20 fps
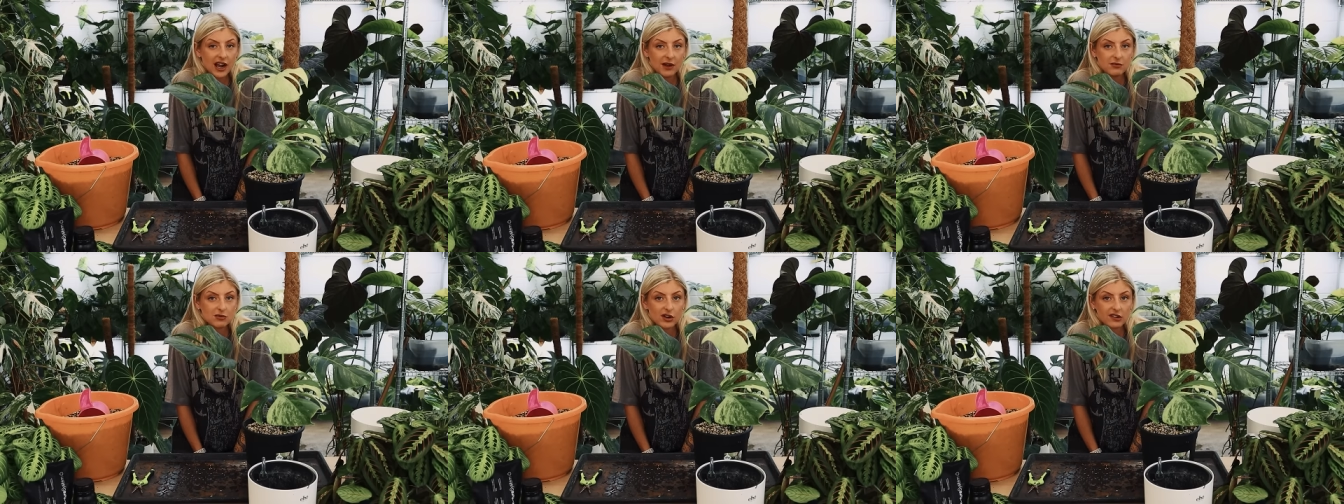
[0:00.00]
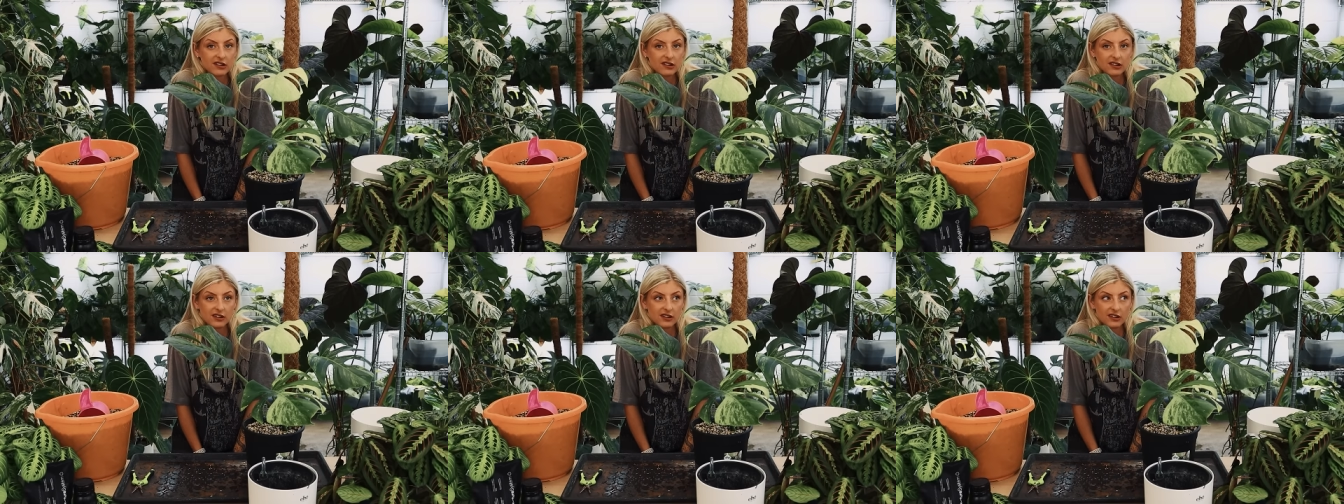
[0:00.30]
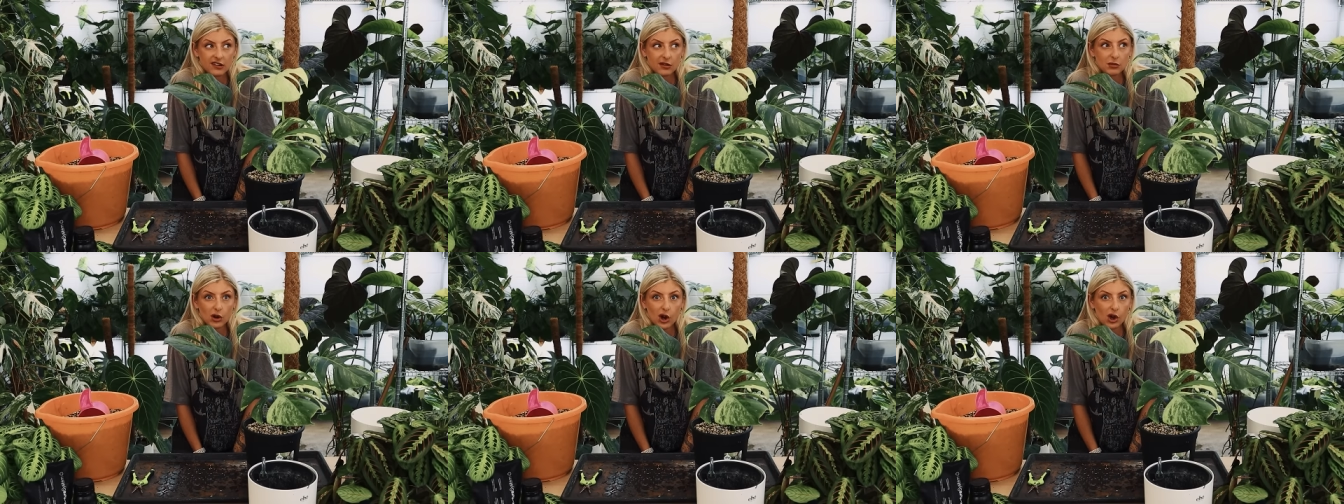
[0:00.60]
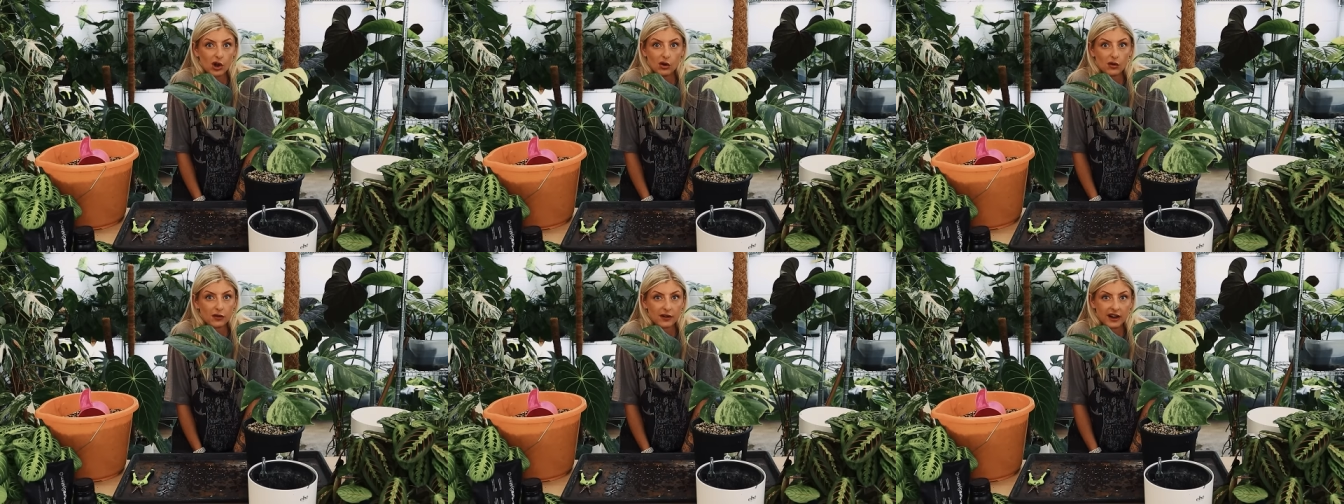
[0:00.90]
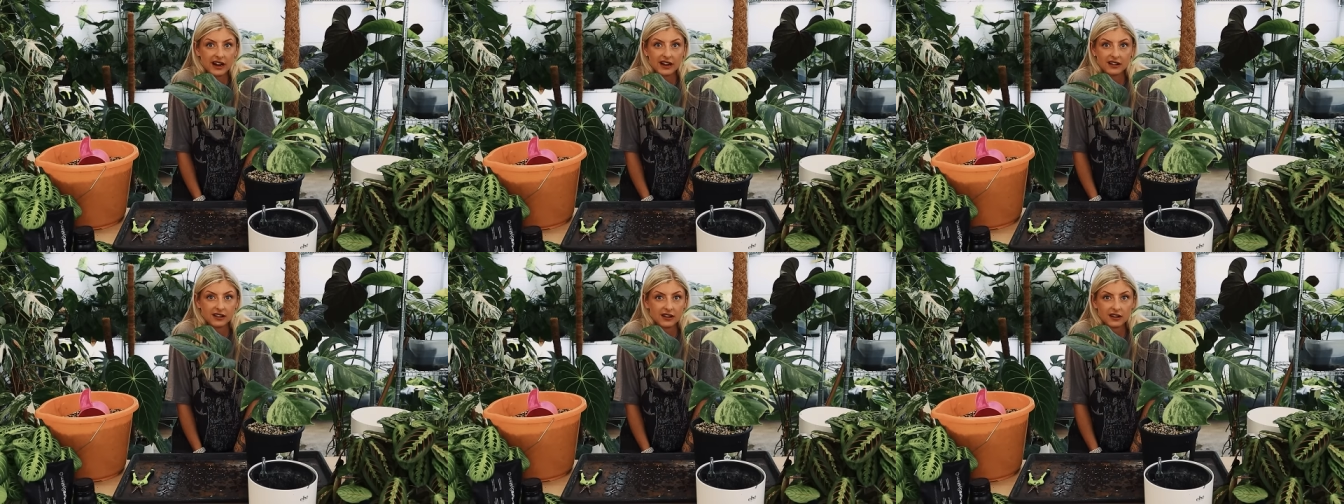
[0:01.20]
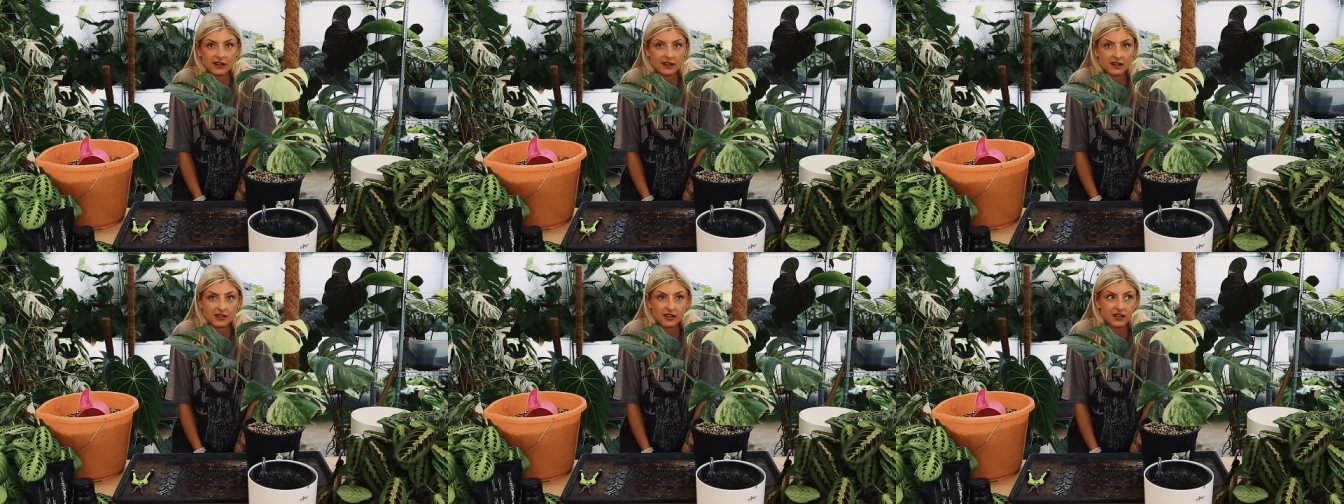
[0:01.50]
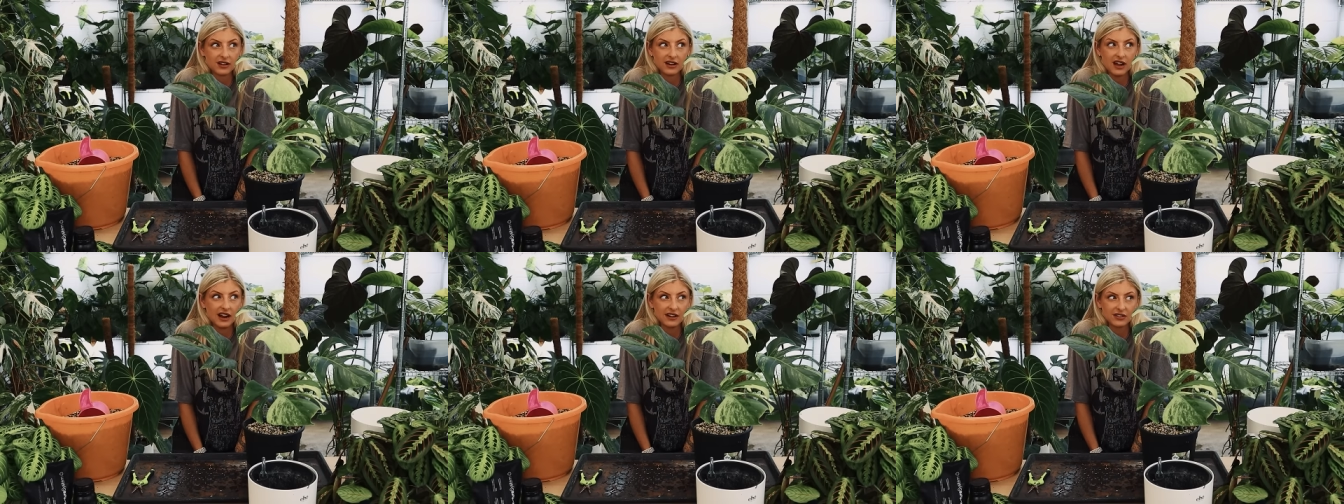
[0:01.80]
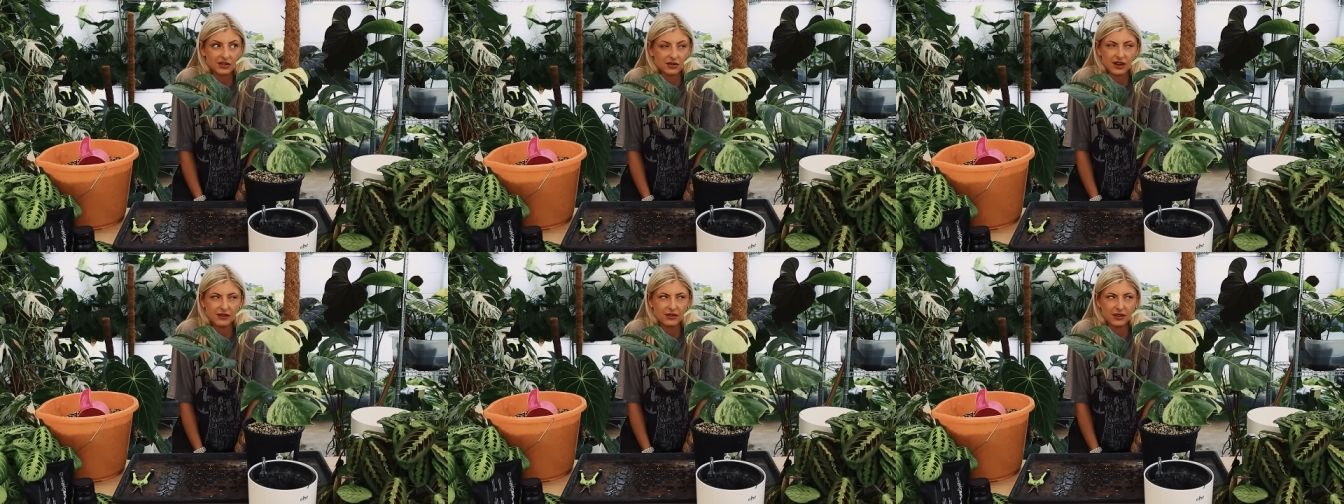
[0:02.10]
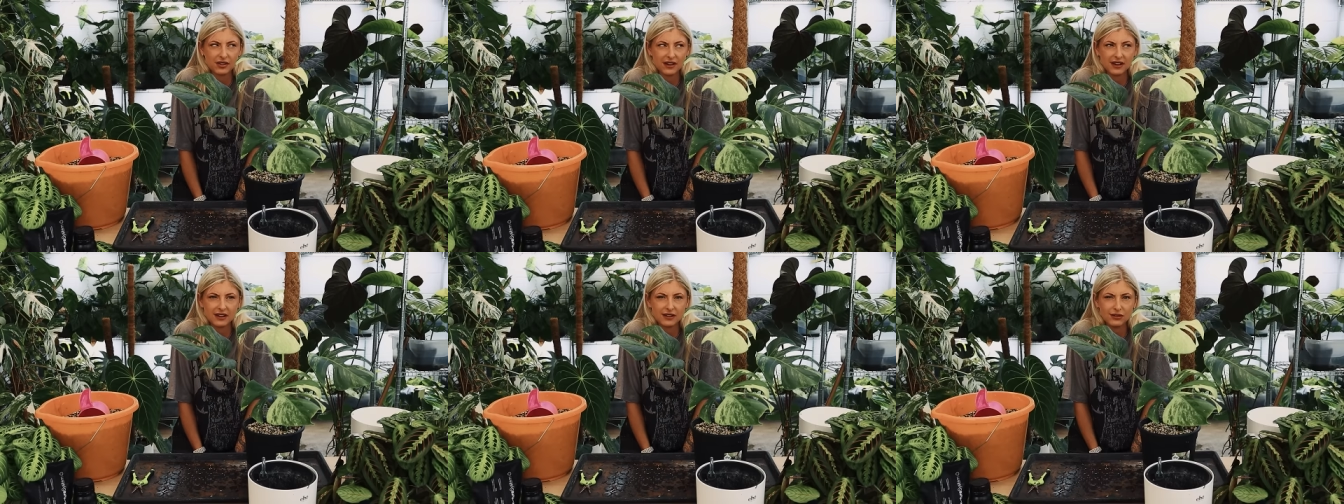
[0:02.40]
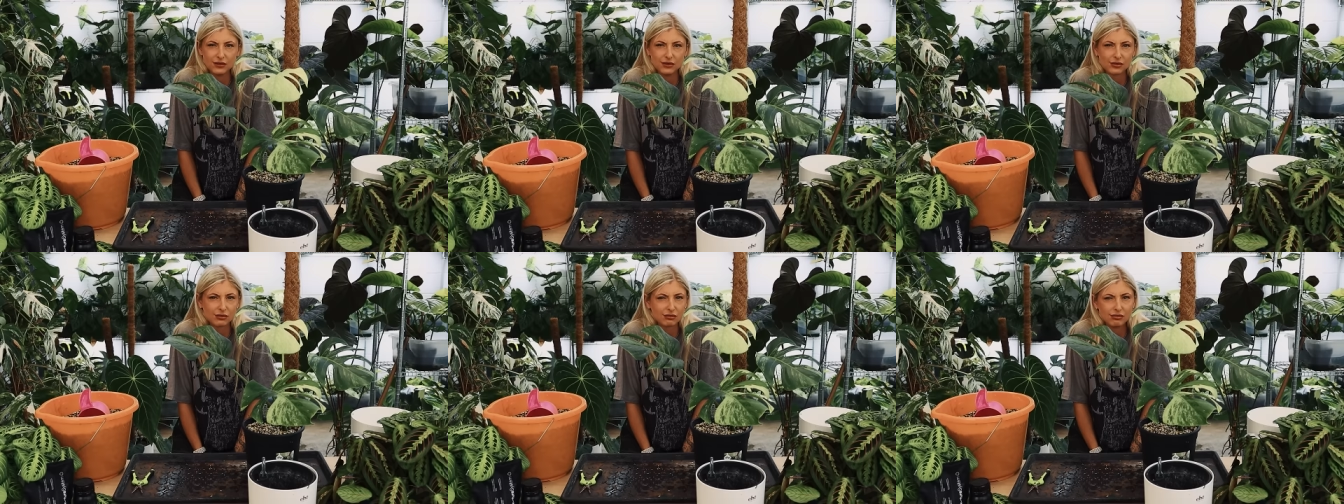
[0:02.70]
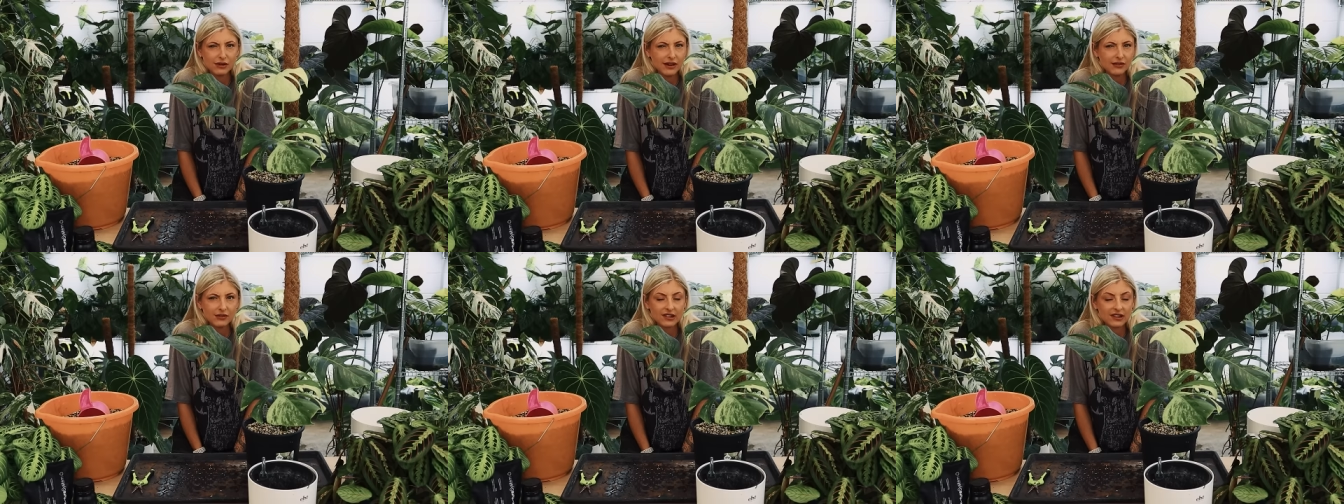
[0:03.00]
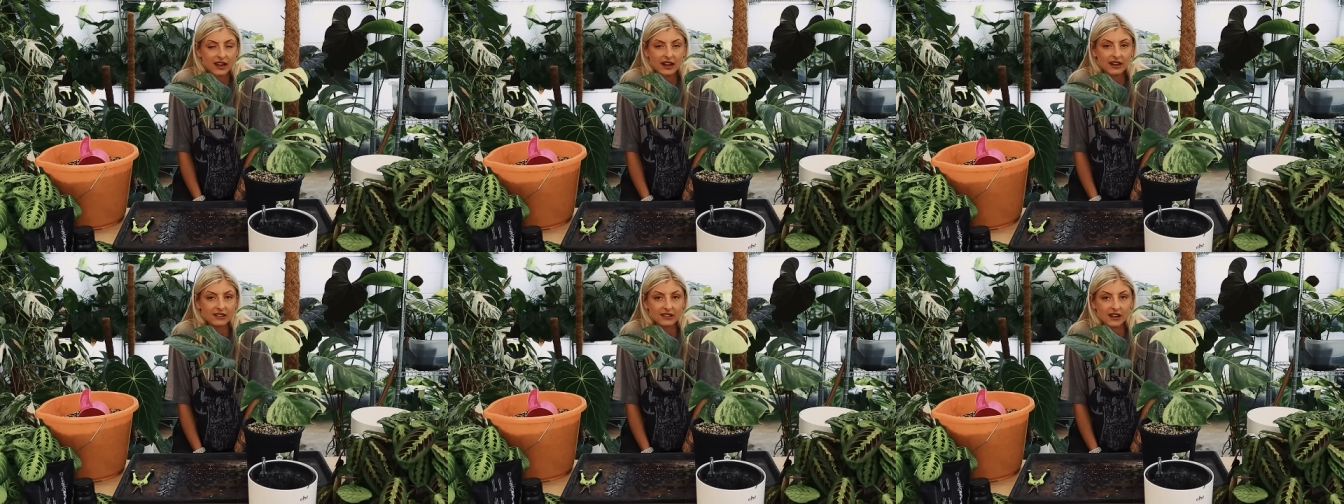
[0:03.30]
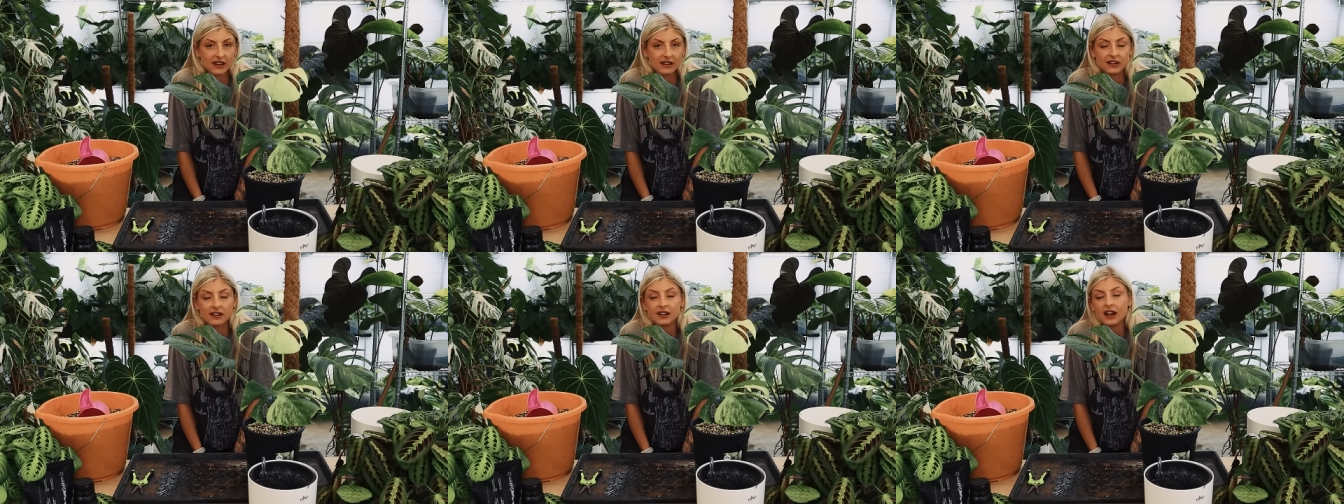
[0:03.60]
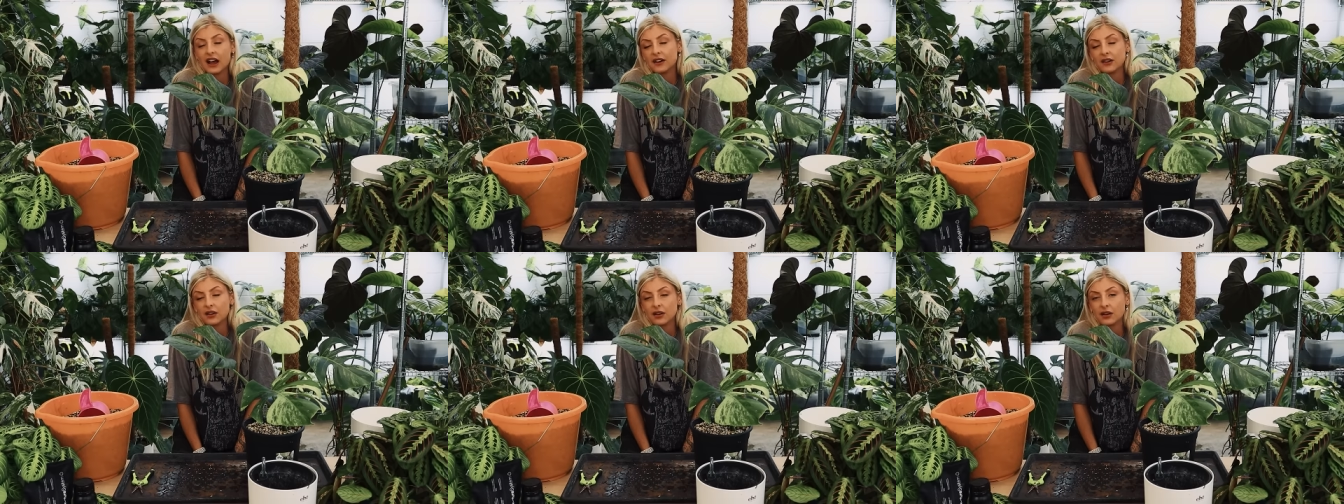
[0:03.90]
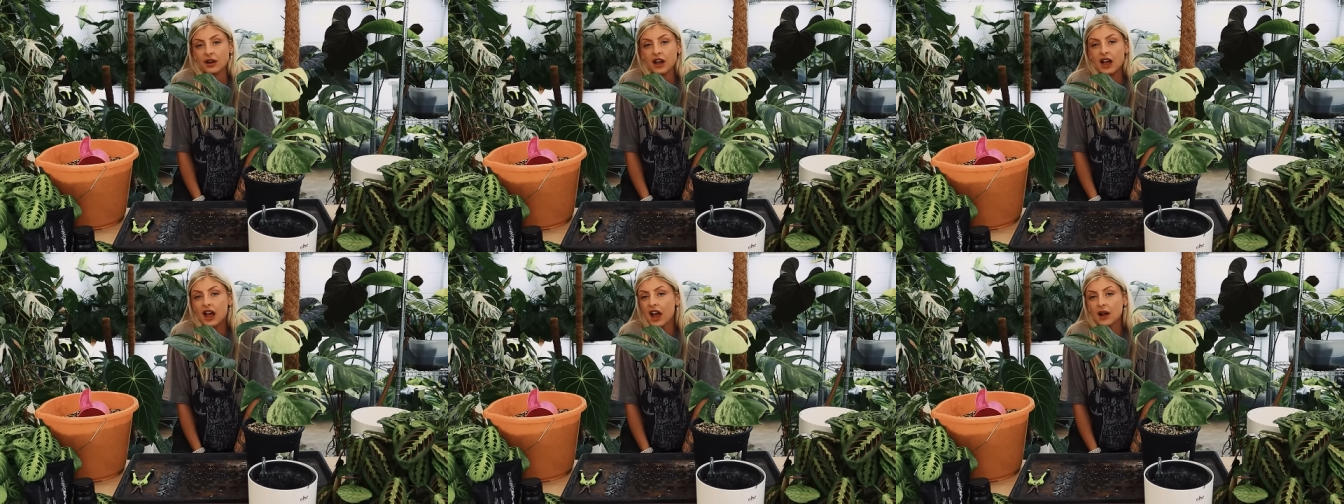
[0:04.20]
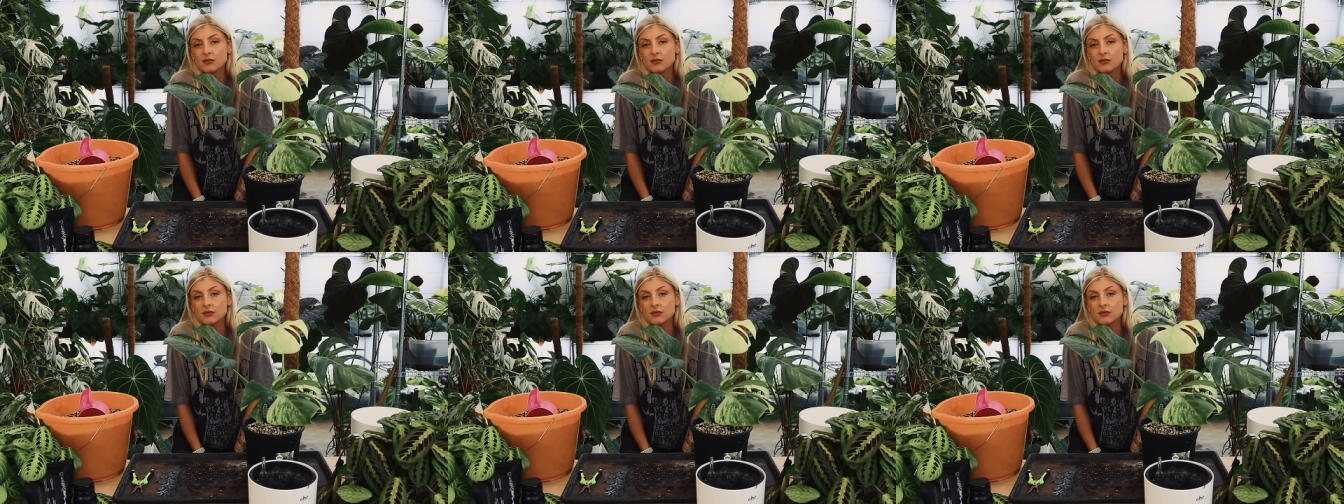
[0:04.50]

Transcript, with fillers: I'm just some girl over in England that I don't even think you're even selling to England. I don't know.